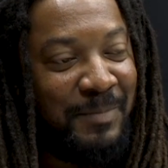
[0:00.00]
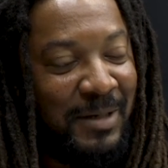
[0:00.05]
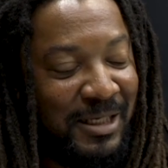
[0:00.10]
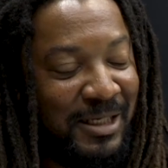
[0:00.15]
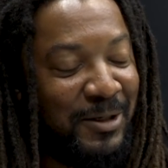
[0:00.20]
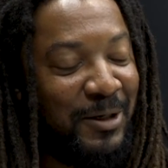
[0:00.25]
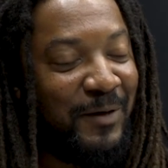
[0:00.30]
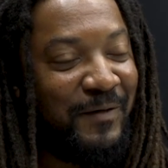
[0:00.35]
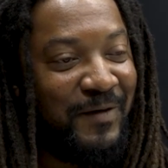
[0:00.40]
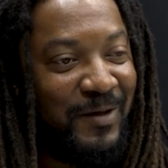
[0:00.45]
Part
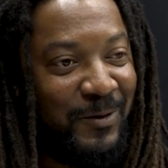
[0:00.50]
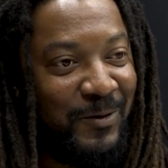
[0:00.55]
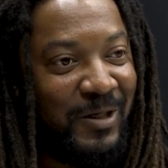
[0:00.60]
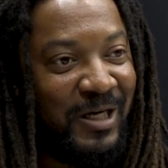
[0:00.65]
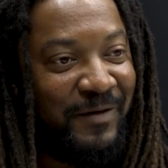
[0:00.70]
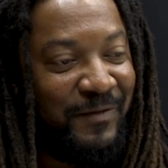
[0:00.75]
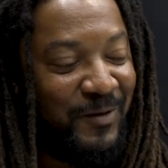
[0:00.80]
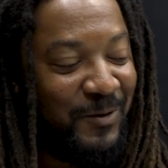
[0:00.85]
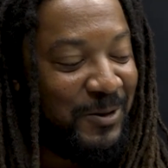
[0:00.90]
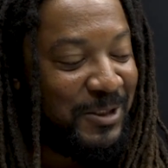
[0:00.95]
of the
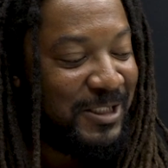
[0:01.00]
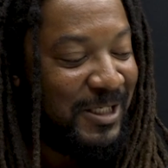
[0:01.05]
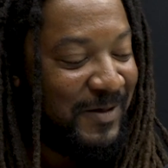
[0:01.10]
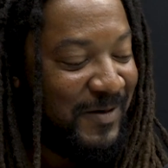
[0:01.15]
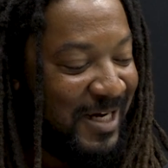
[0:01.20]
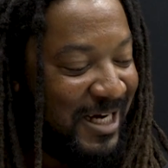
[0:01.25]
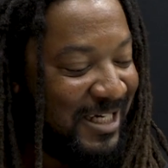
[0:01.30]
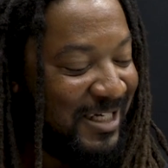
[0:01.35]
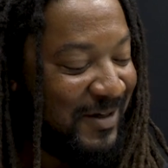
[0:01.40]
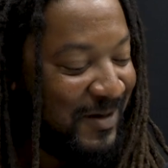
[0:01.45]
evolution,
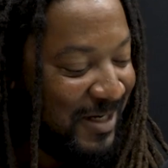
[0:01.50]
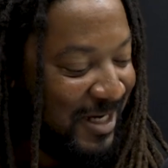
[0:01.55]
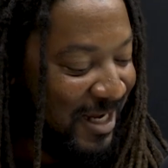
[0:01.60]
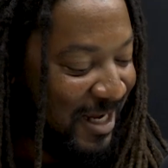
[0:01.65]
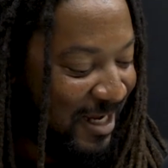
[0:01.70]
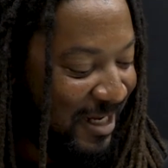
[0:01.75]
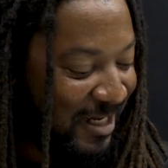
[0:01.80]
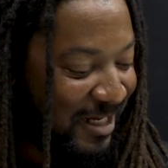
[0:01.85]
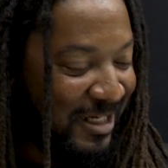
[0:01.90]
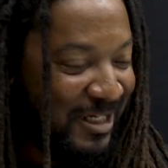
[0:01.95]
right? Okay.
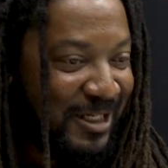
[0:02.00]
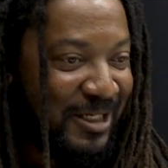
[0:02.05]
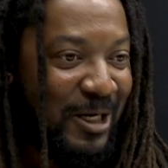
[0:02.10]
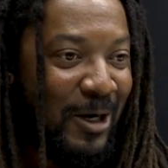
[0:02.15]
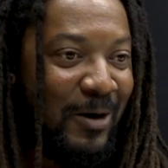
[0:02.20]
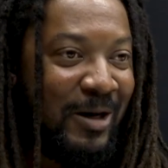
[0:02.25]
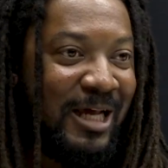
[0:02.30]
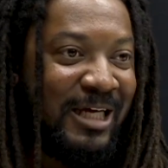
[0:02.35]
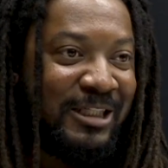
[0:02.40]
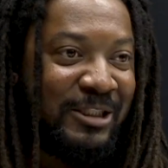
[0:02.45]

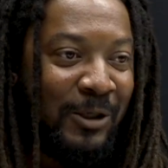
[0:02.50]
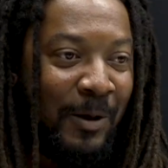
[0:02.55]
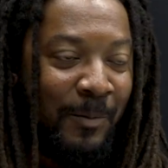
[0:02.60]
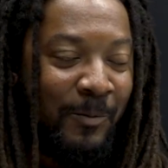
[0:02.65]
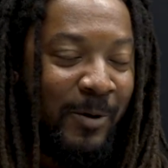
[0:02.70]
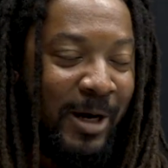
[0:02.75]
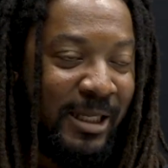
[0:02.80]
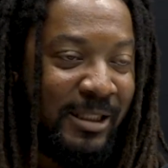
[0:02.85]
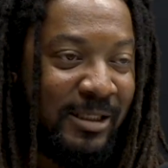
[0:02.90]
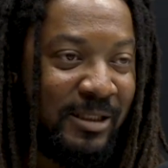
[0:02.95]
Now, let's jump
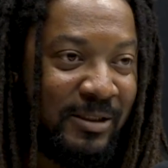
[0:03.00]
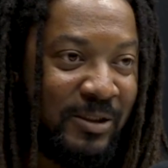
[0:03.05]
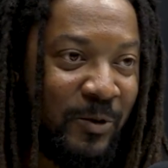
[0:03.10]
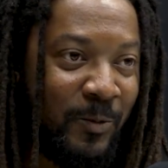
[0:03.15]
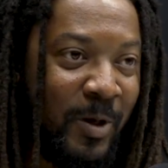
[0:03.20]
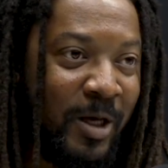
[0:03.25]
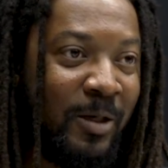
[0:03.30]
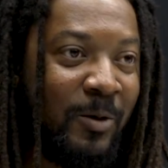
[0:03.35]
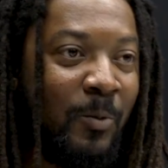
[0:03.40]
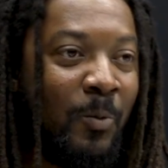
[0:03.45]
right into
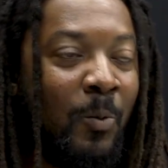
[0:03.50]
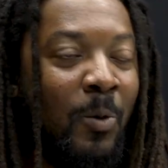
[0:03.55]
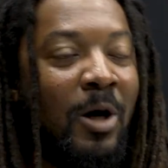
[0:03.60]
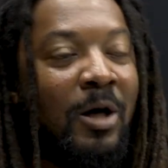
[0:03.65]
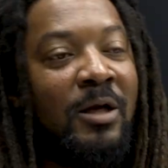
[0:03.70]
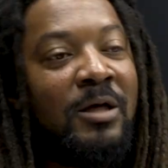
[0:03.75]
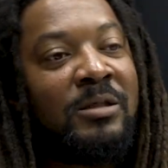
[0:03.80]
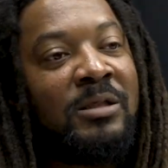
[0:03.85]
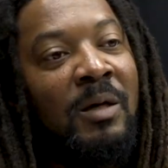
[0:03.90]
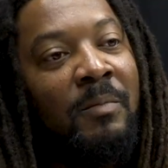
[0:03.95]
it. What
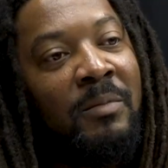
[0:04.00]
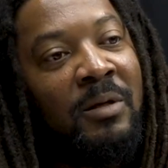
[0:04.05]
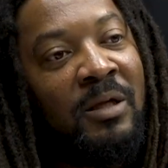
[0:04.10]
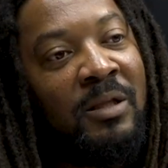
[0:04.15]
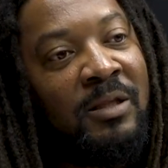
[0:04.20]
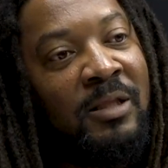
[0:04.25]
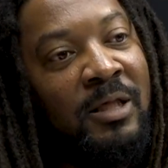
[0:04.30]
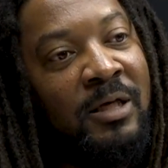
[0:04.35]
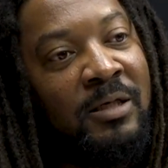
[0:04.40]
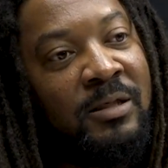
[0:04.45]
are some of the
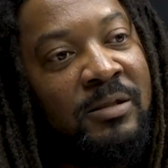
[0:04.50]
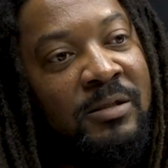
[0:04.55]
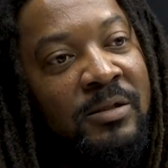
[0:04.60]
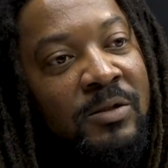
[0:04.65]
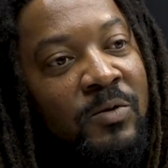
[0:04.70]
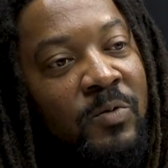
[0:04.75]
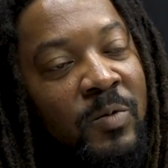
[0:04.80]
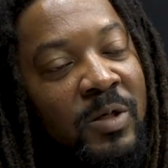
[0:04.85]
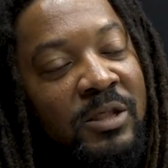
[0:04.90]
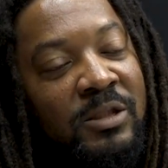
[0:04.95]
things
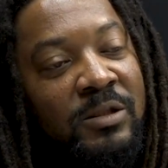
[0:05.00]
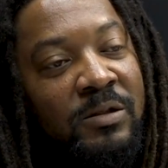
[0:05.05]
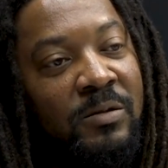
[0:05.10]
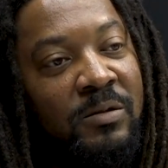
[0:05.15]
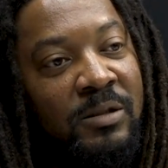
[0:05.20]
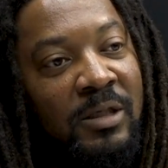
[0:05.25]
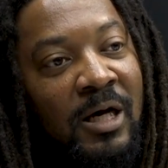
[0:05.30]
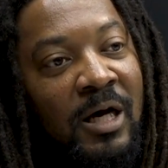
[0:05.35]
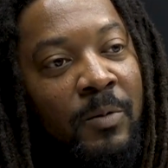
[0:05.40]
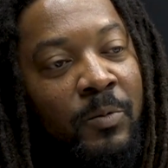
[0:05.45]
you wish your
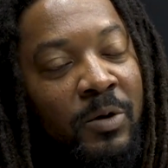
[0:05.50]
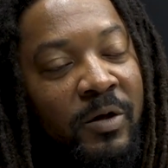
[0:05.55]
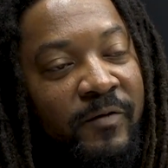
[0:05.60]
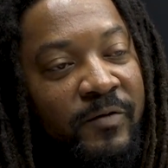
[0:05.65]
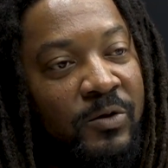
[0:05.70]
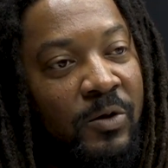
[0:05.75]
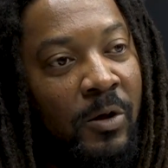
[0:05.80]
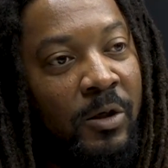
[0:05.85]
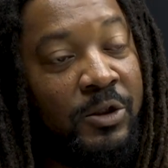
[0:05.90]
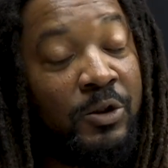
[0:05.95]
dad would have
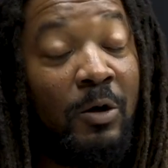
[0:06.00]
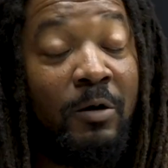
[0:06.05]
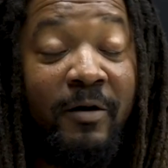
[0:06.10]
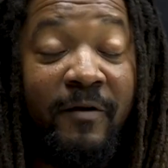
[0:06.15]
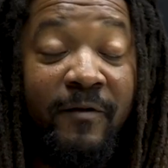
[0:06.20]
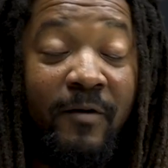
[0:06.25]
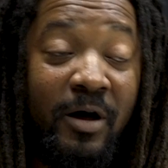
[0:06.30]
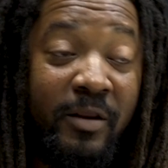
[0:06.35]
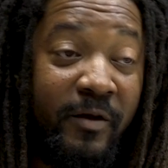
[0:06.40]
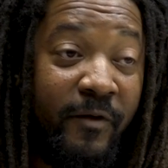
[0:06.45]
taught you, or a
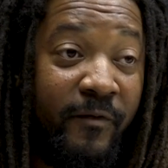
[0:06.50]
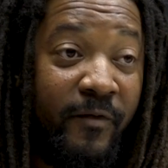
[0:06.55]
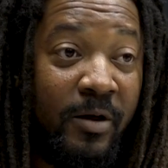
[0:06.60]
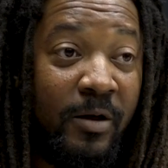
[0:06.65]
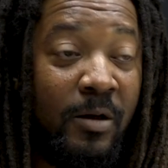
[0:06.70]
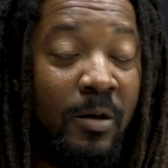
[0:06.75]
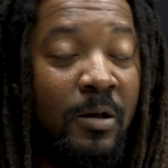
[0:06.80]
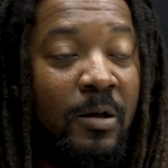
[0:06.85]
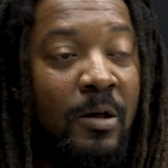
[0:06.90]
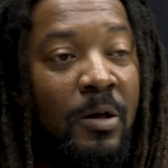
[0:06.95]
father
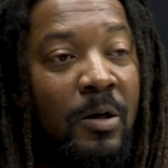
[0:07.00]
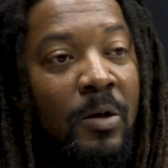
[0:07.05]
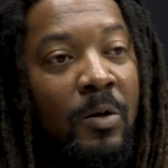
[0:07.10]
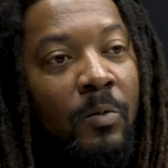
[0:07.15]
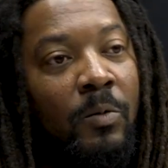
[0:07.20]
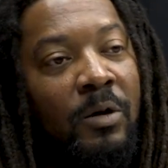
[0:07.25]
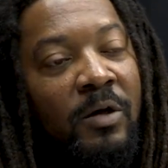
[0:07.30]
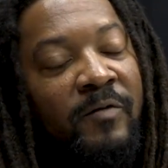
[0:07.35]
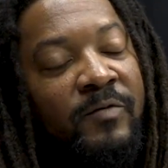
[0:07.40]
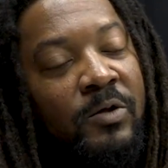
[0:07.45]
figure
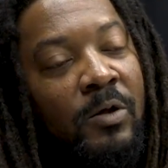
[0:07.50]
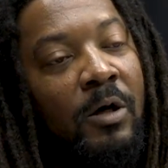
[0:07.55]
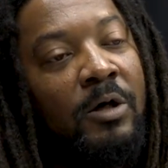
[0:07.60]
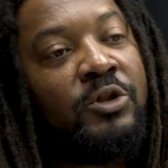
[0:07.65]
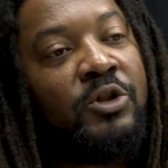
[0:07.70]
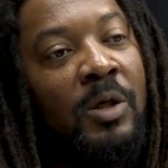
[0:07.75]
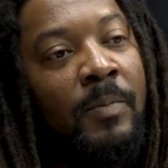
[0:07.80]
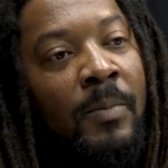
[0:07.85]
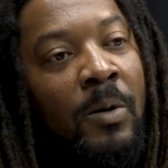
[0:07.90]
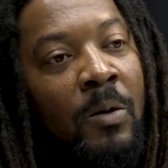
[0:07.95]
would have taught
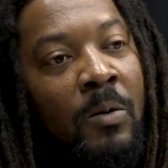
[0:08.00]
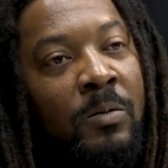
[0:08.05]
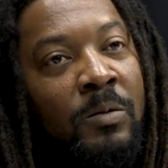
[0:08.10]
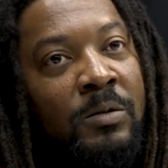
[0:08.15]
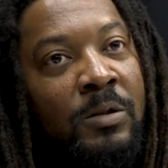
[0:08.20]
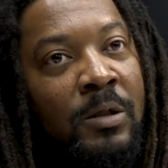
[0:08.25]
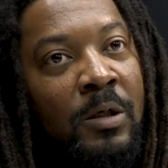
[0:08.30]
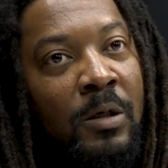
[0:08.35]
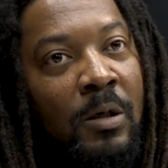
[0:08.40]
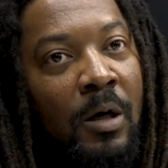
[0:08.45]
you
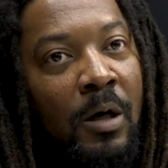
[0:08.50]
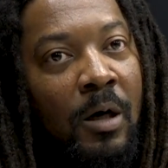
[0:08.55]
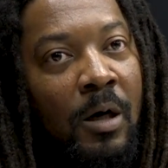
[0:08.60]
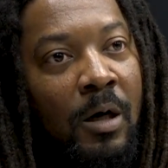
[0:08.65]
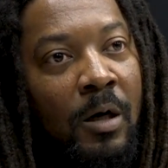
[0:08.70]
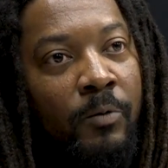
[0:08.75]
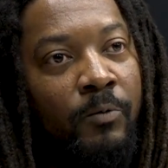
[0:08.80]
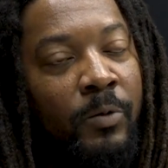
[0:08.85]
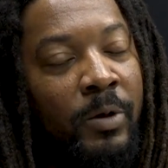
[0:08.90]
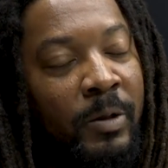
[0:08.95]
about
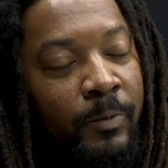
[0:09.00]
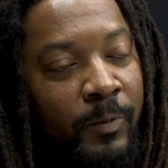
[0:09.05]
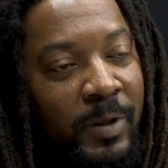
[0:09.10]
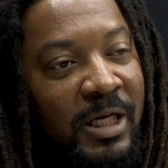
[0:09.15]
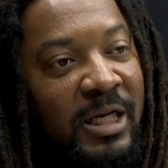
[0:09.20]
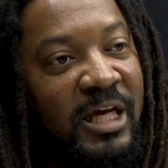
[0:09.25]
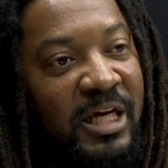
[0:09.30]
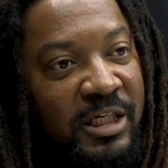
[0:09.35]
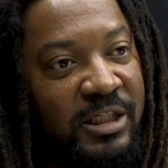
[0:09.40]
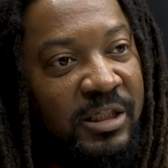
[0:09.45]

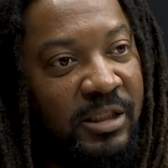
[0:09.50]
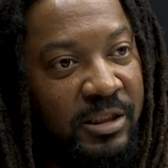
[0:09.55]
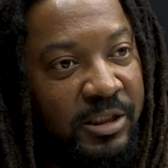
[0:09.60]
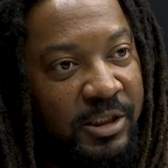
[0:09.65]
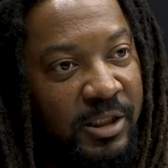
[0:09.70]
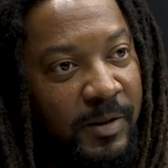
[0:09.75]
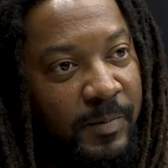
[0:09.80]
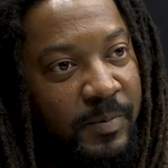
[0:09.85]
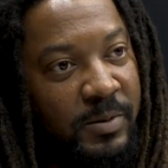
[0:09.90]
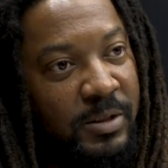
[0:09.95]

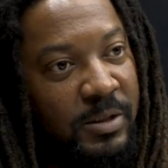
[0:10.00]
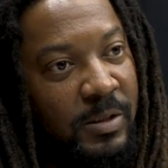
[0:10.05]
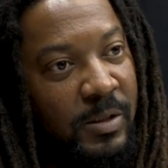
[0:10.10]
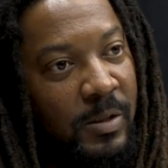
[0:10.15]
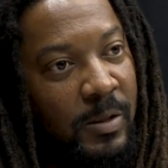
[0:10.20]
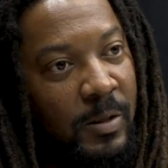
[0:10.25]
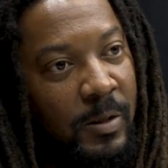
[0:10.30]
relationships?